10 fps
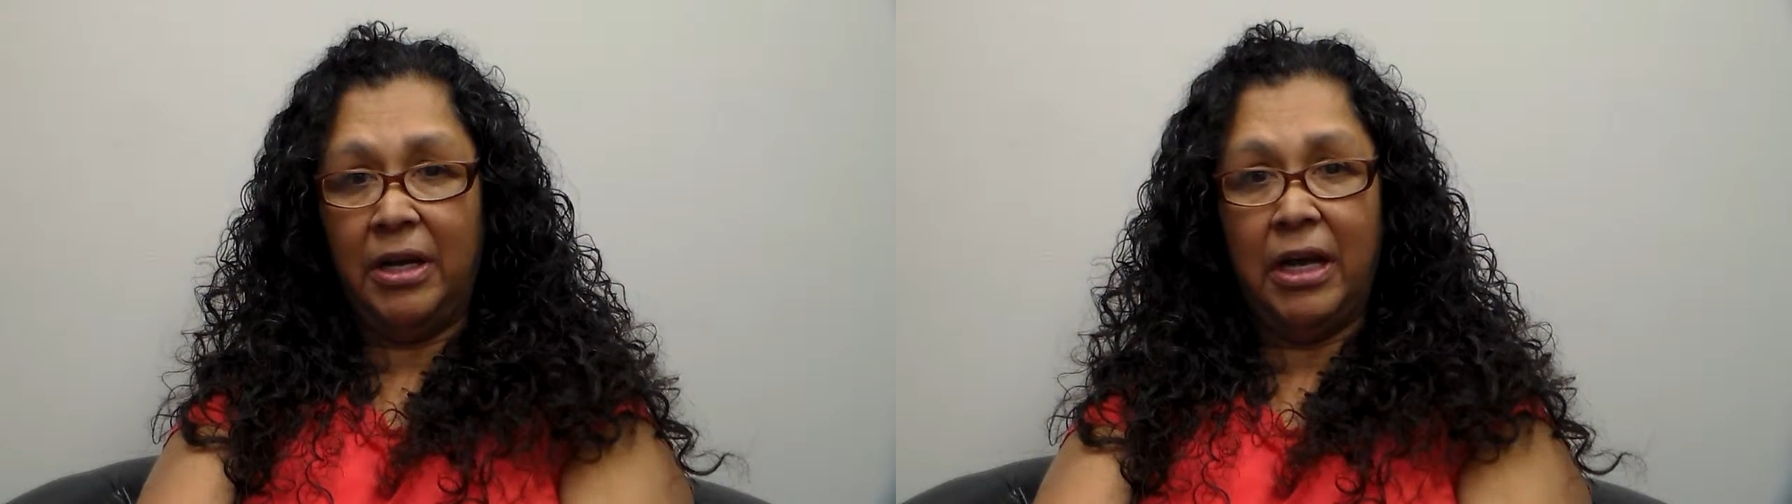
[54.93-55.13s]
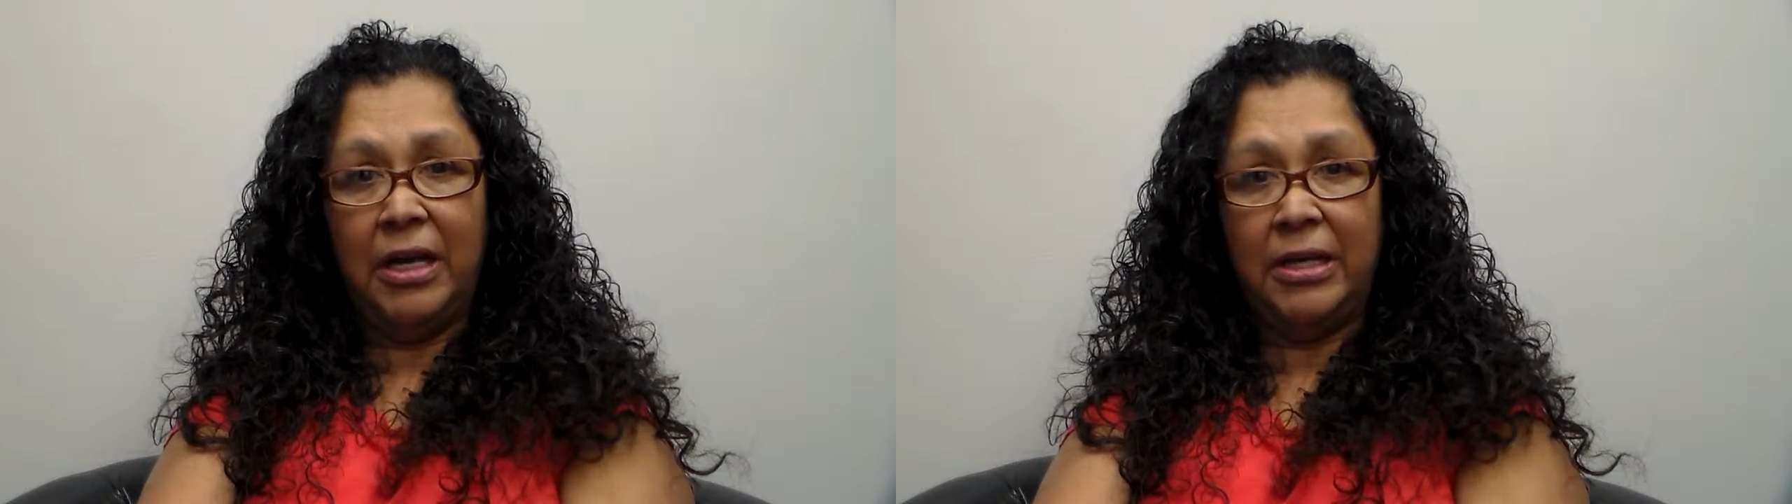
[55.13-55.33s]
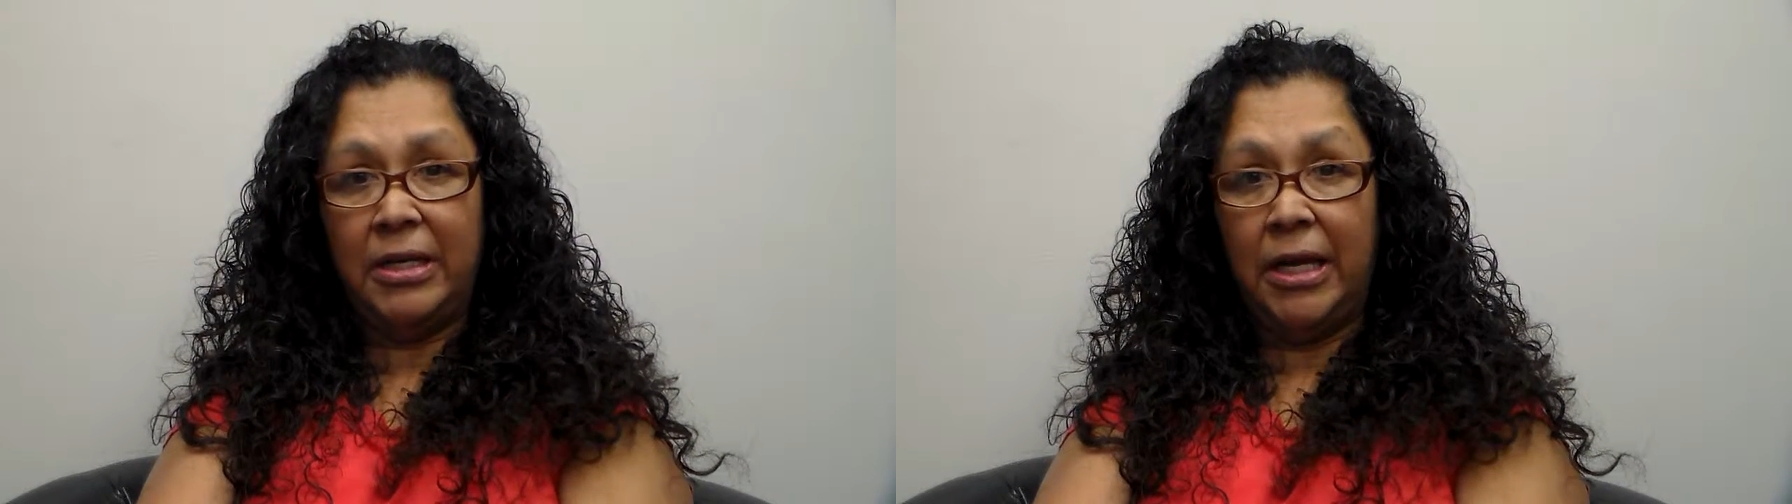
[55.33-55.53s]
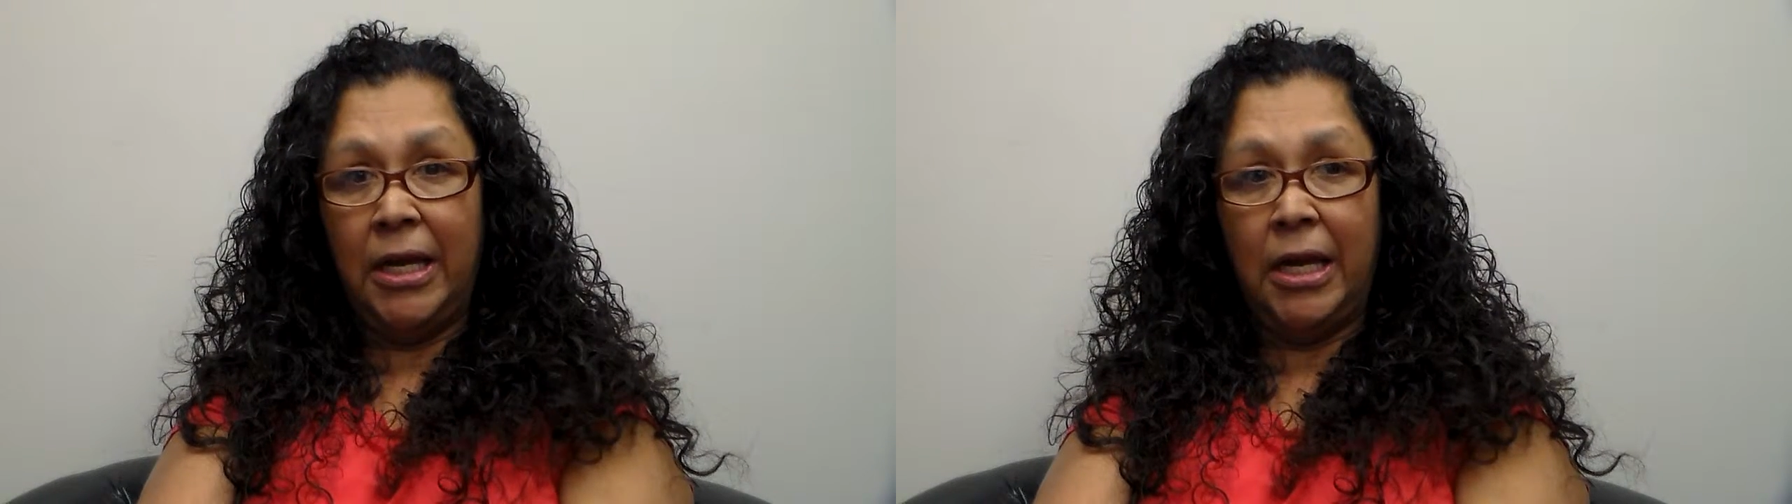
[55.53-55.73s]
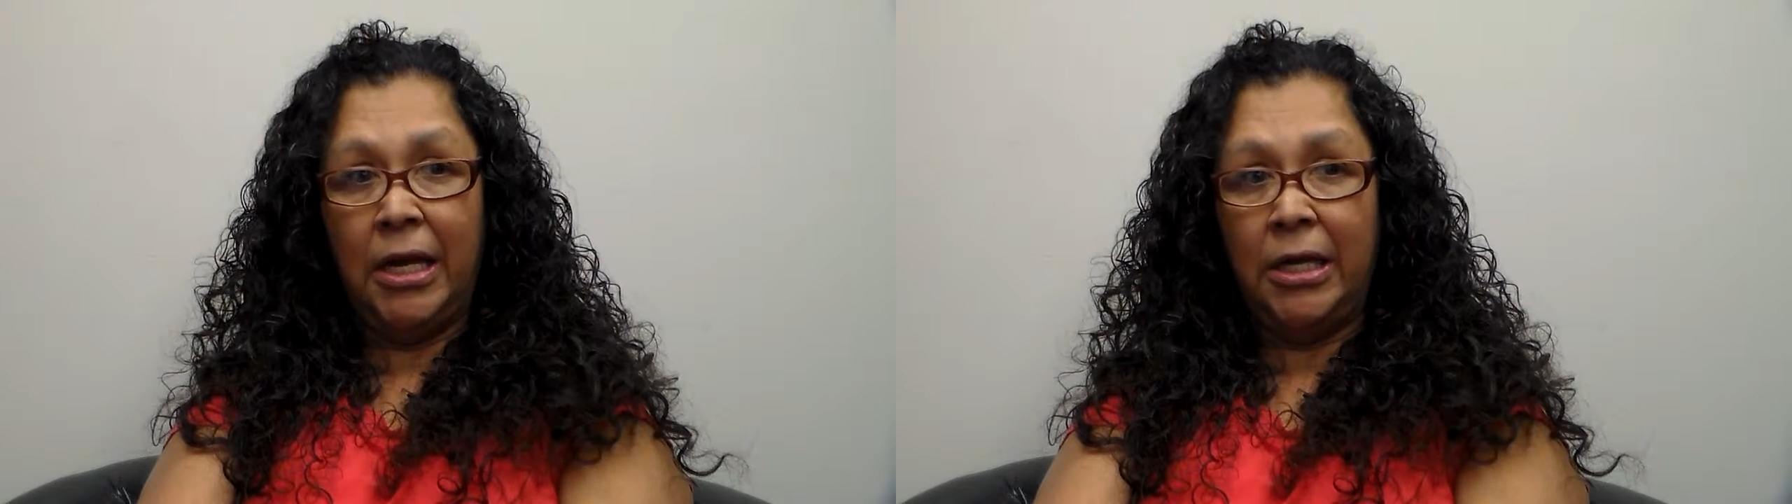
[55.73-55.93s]
I got it
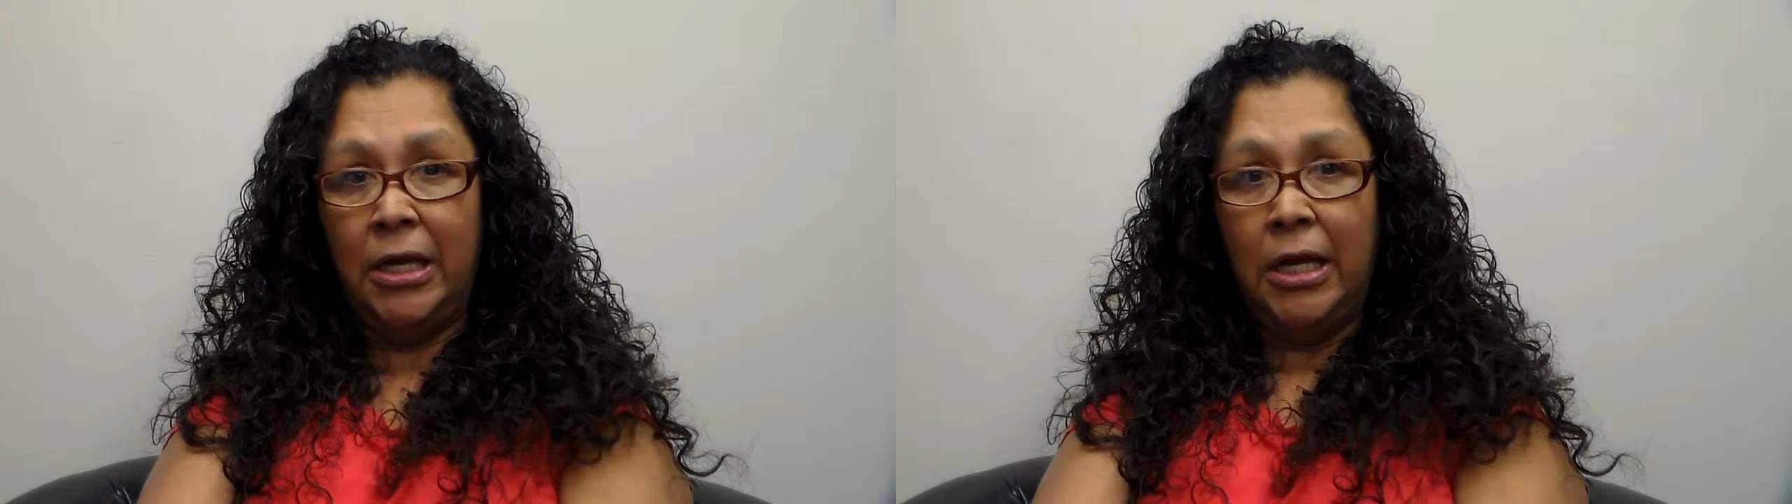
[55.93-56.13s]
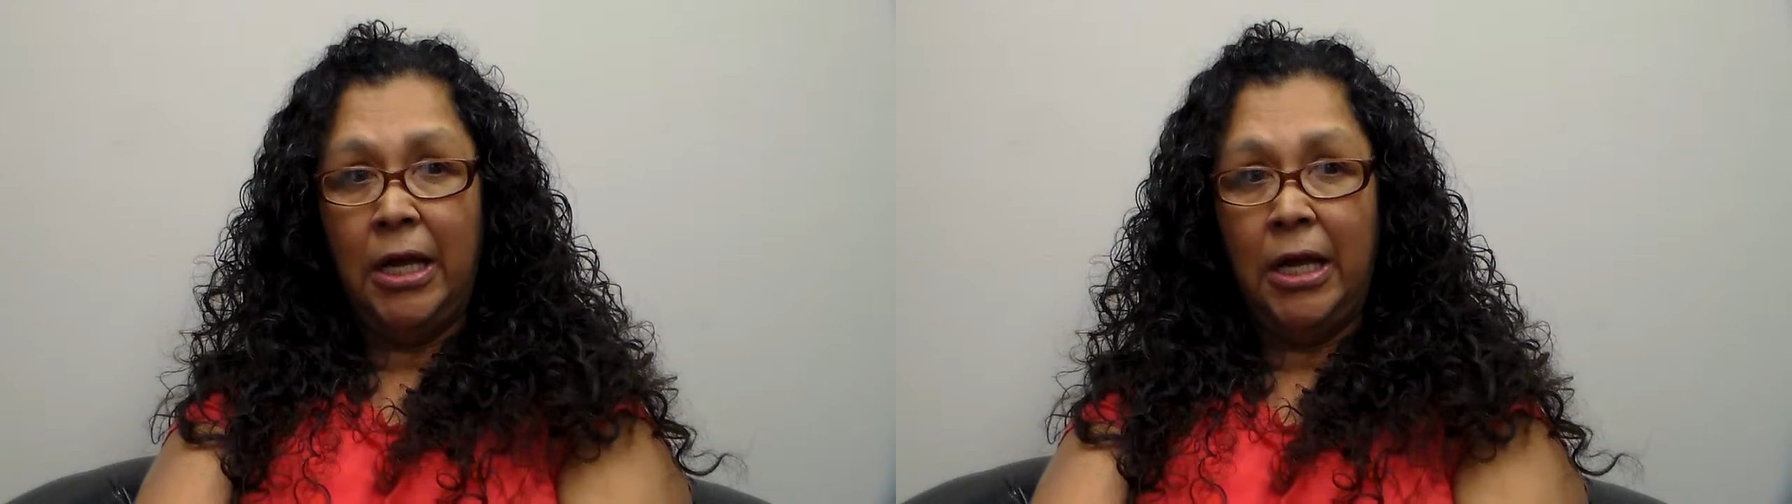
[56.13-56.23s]
done,